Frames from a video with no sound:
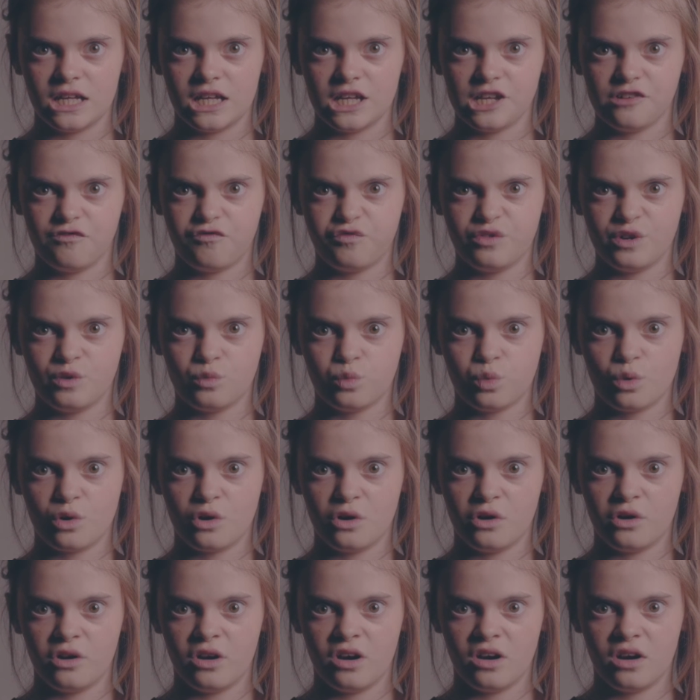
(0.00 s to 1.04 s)
if we
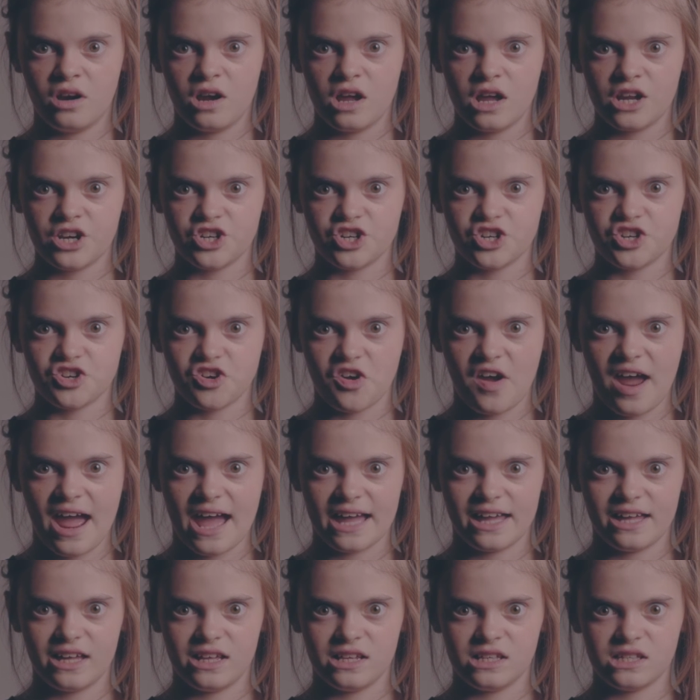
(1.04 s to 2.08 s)
were
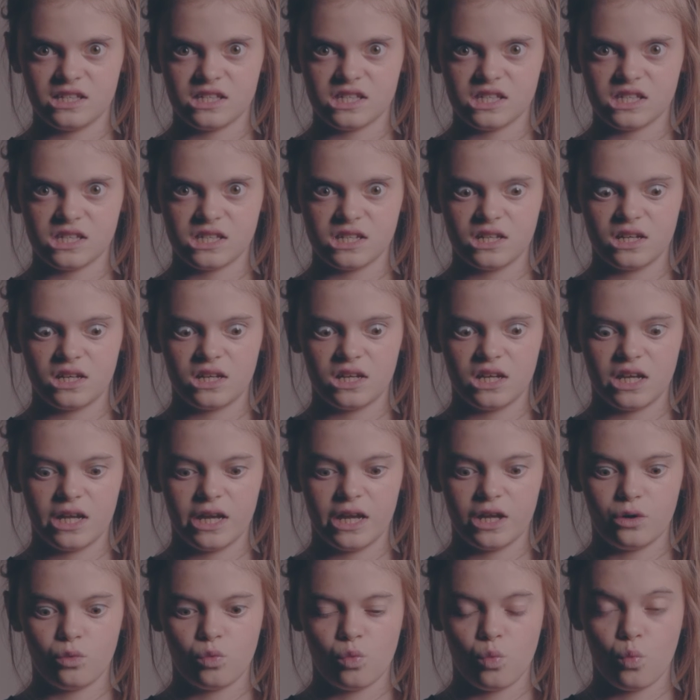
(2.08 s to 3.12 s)
dragons.
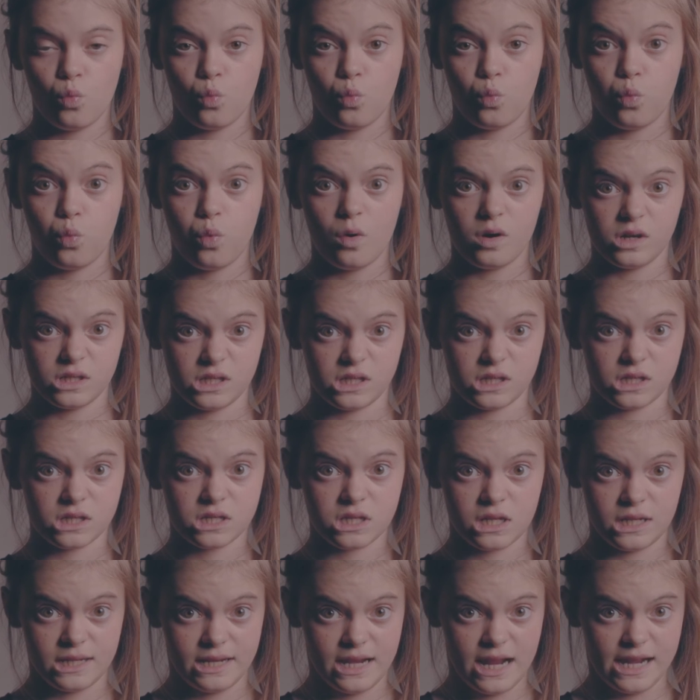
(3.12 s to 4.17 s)
It
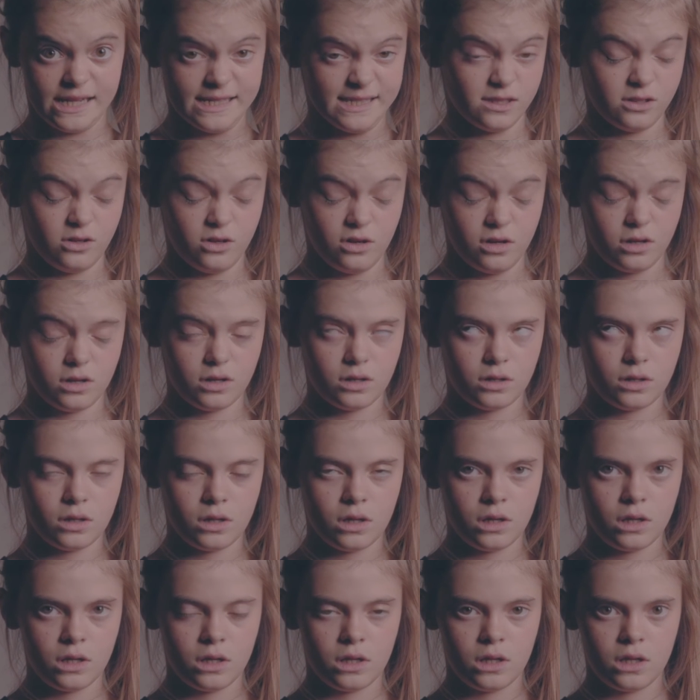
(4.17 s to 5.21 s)
wasn't a nice look.
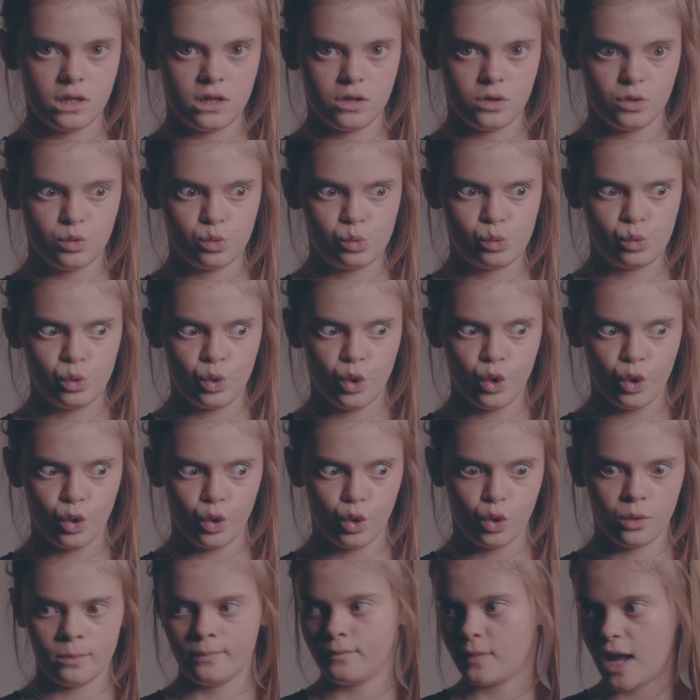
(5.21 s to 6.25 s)
Uh
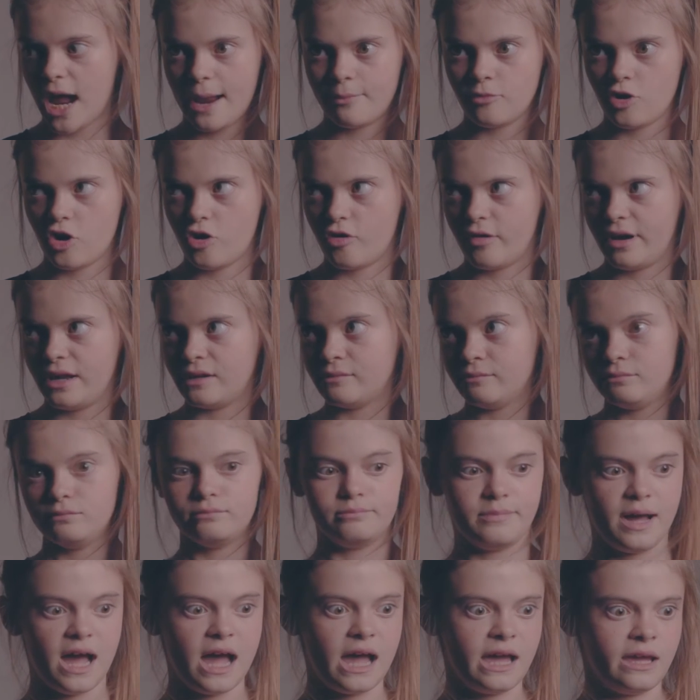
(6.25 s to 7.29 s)
oh, I'm going.
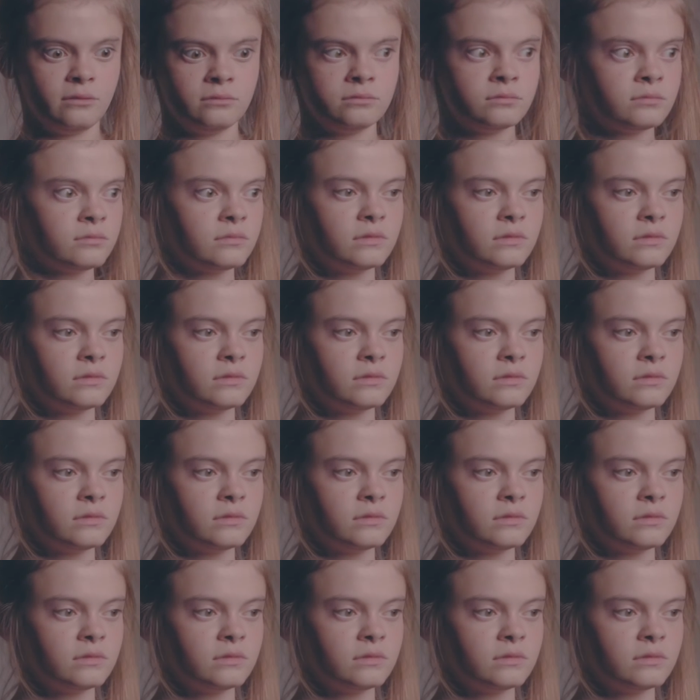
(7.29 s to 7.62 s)
Bye,